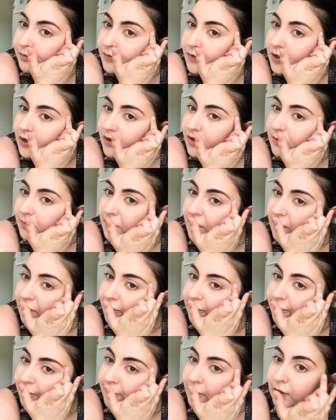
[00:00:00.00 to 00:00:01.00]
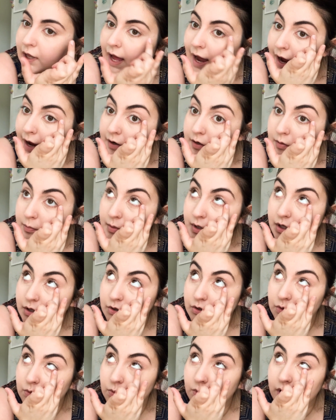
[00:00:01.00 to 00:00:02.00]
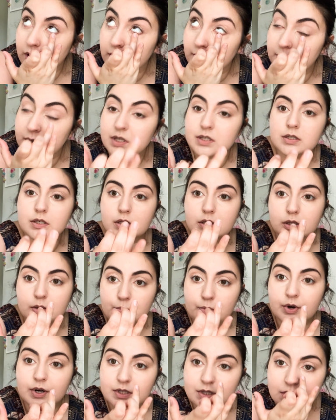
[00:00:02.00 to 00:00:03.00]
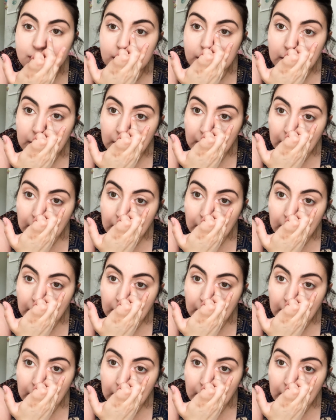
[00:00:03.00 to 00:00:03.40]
Just something flat because you want to basically press it.